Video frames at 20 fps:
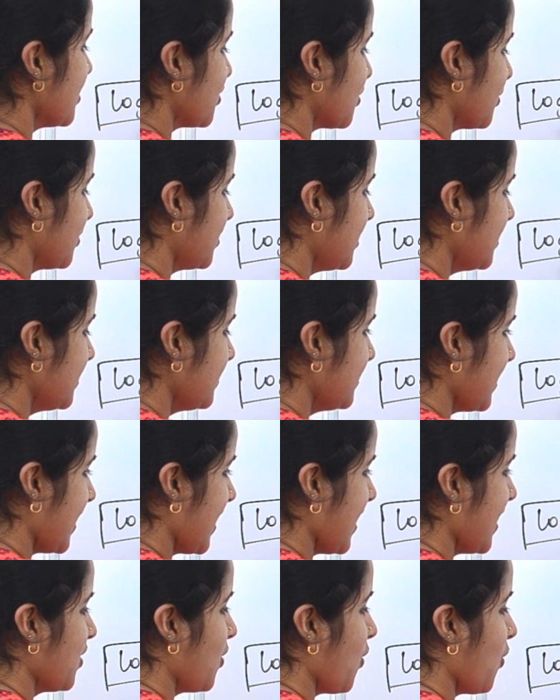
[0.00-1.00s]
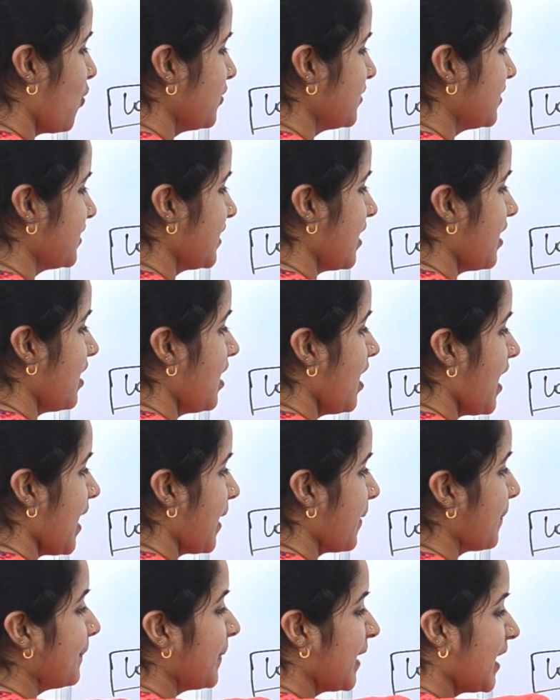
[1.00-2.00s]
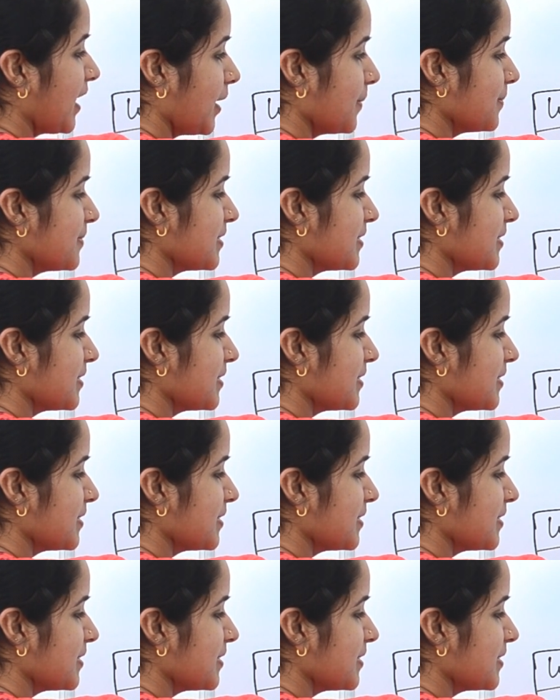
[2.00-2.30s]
So this A goes here, M becomes